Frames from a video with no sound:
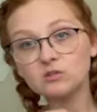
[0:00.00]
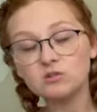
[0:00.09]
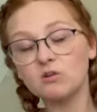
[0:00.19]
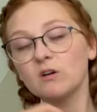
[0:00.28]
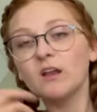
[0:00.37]

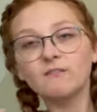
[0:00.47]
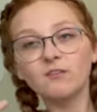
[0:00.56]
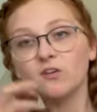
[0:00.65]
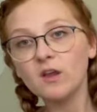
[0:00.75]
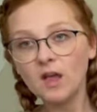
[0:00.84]
so kind of
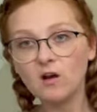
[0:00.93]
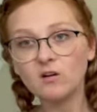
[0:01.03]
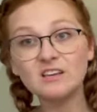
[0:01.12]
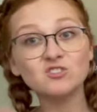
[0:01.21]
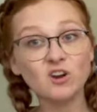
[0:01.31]
figuring out
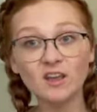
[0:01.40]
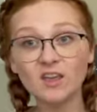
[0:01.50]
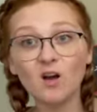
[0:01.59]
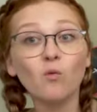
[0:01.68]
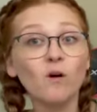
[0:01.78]
and trying
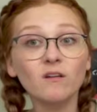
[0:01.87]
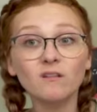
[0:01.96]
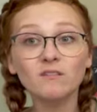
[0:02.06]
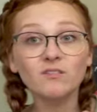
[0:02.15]
out what